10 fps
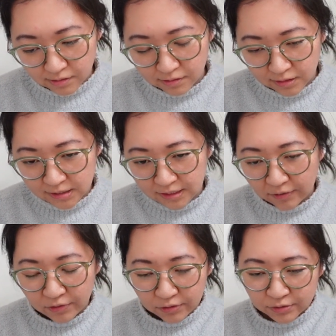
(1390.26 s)
the
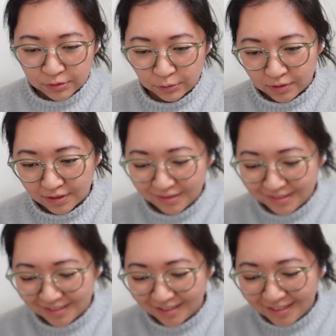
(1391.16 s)
Seven of
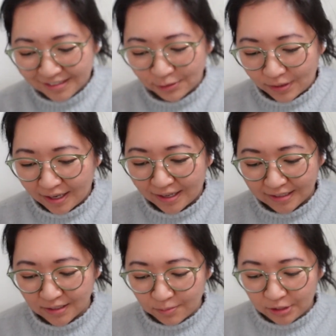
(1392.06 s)
Swords. So, again,
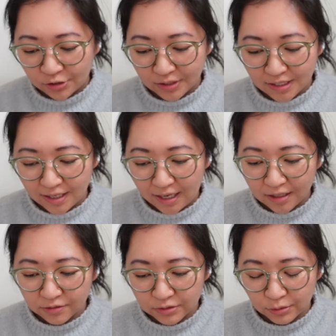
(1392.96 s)
as I mentioned, the
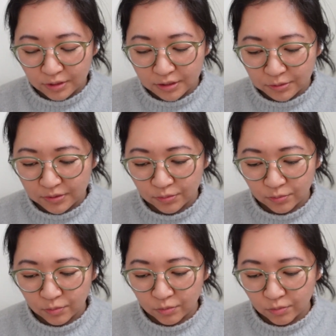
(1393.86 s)
Eight of Swords was
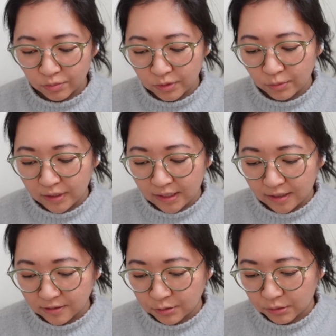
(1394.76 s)
the one
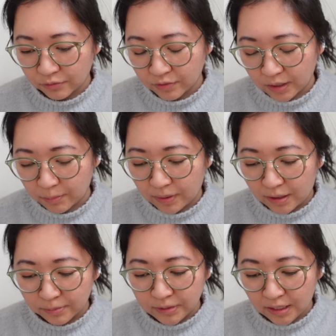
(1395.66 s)
that sort of like
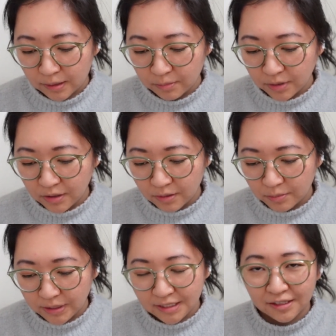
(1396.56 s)
popped up
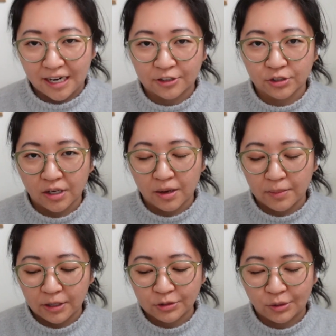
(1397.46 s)
but didn't actually come
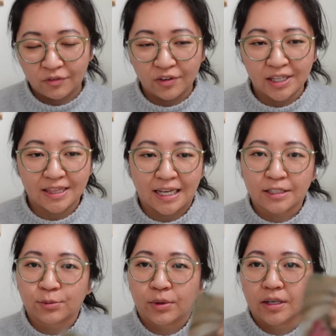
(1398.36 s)
out. So, I feel like
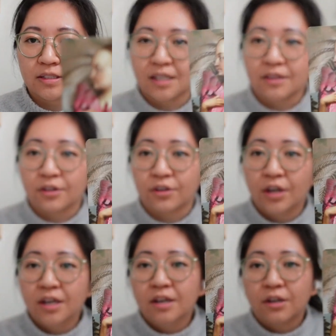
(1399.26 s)
that's where it's like they're
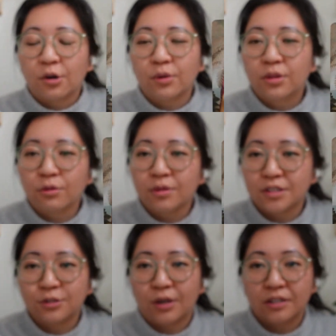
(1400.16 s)
going through
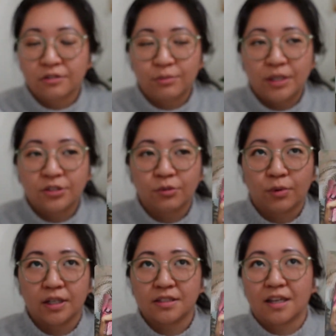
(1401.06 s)
this transformation
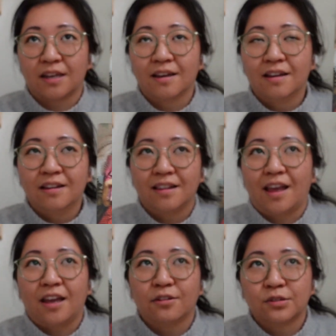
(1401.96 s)
where it's like
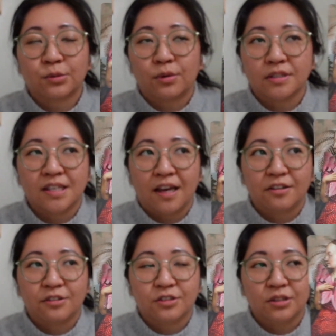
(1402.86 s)
the Eight of Swords
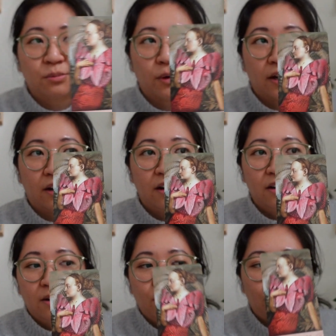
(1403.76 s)
energy where
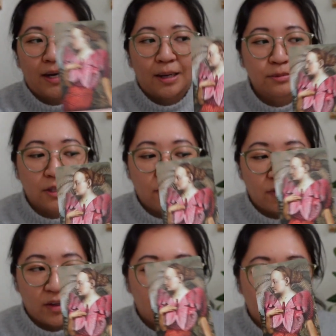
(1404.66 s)
perhaps they
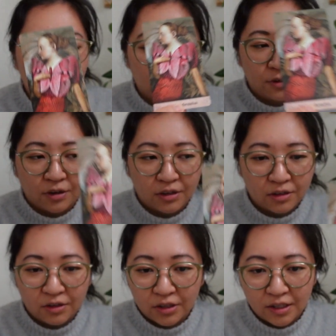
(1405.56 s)
feel like they're
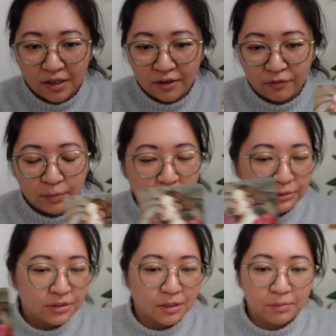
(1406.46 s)
not good enough
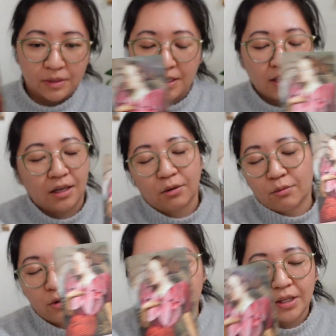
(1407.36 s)
about something
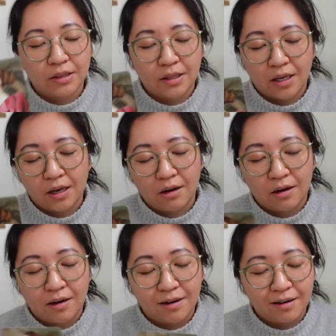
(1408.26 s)
or that they
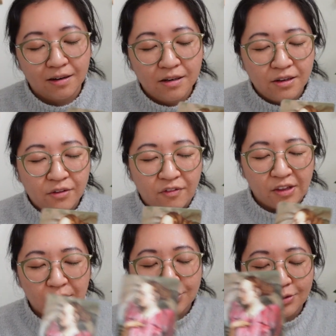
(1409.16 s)
are
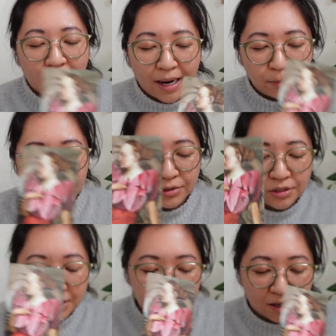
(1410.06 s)
feeling trapped or
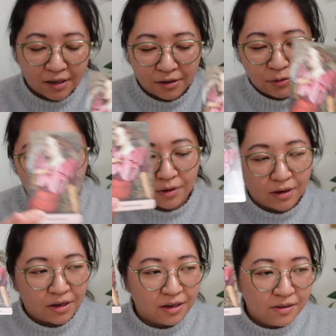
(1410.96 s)
stuck
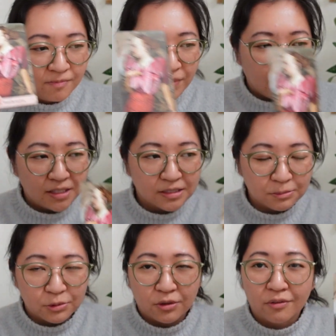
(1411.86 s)
or in
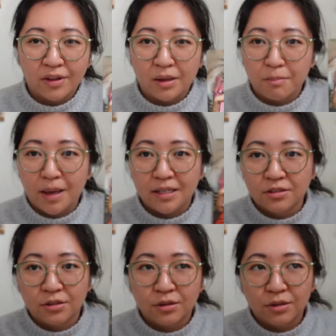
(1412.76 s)
some sort of like
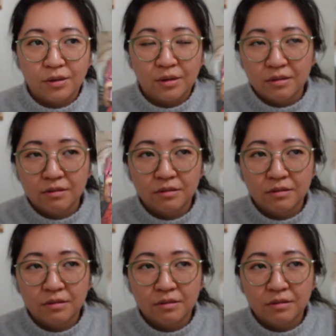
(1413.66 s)
mental